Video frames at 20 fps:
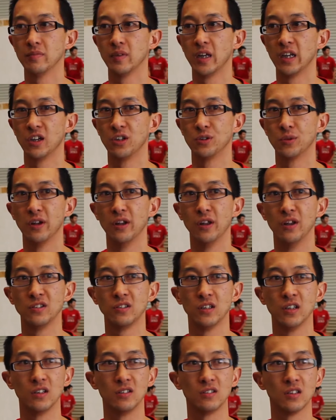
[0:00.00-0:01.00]
Lego is one of those
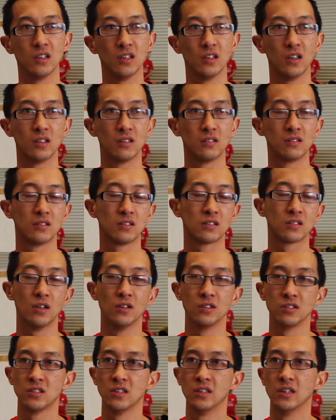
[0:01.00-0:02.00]
things that it's
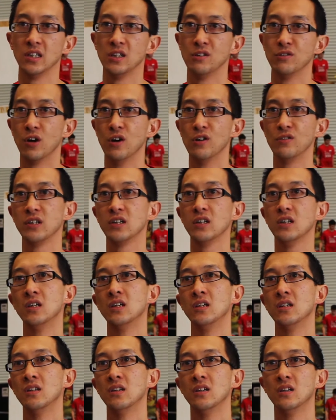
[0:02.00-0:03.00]
constantly evolving,
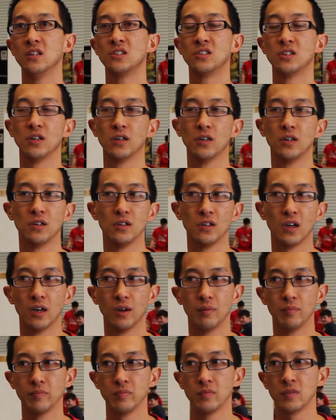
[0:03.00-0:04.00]

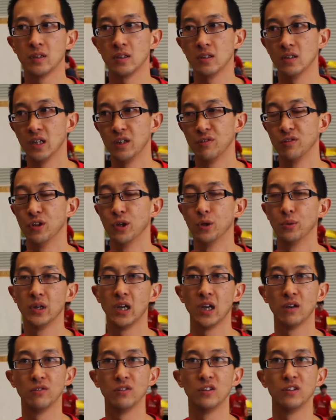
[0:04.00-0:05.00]
so even though we
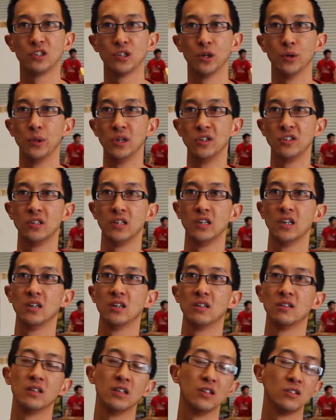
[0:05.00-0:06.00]
have the show each
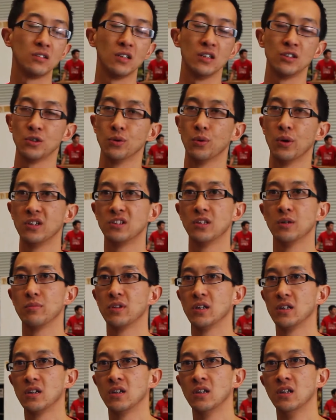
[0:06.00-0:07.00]
year, there's always
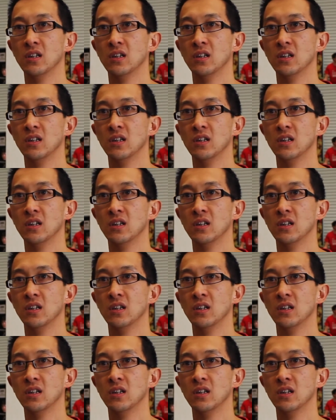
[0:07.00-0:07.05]
something